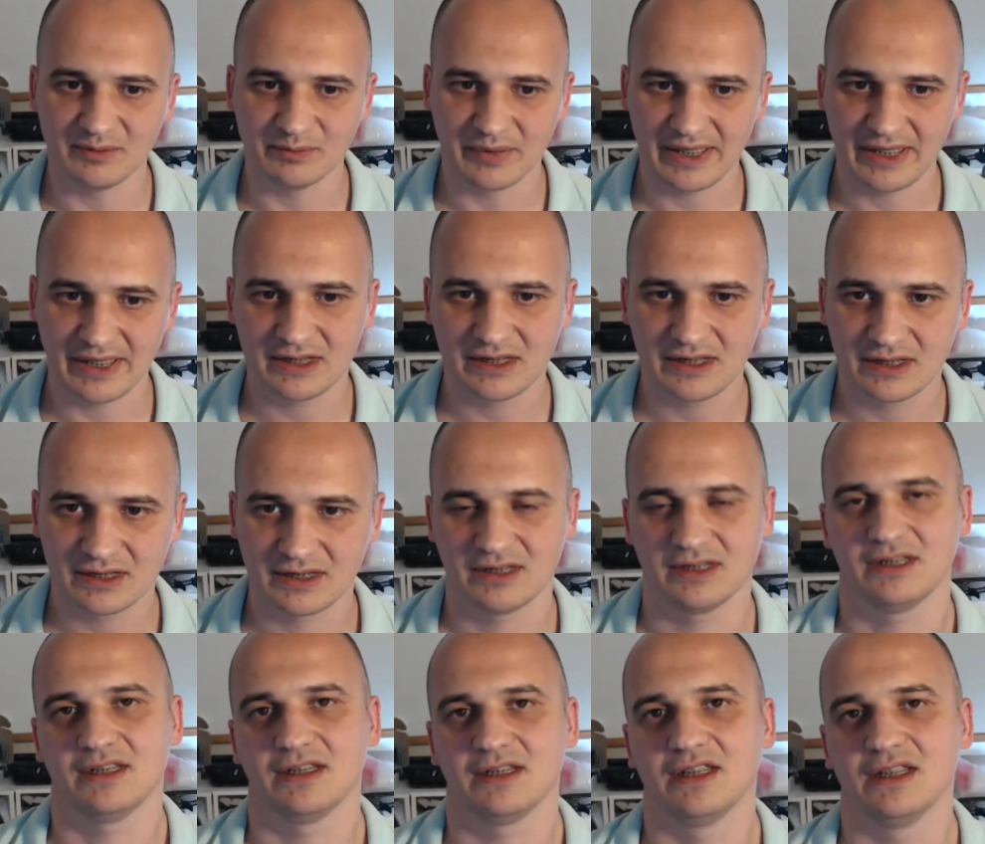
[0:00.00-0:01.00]
made.
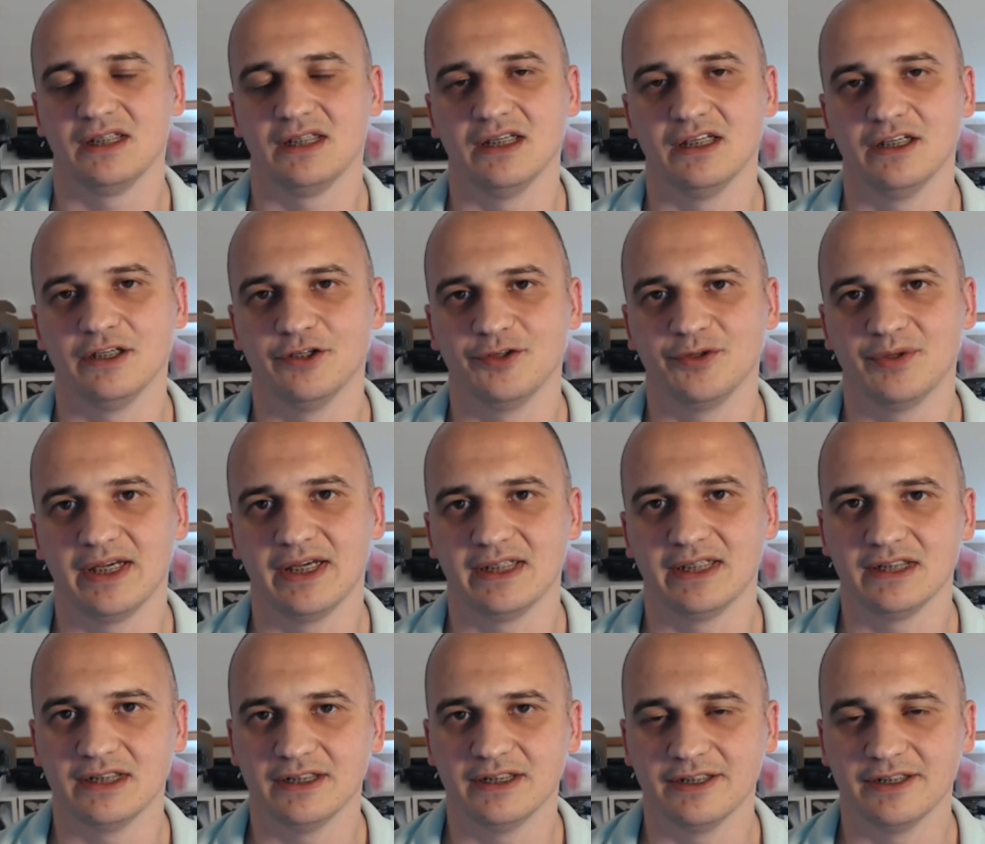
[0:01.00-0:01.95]
And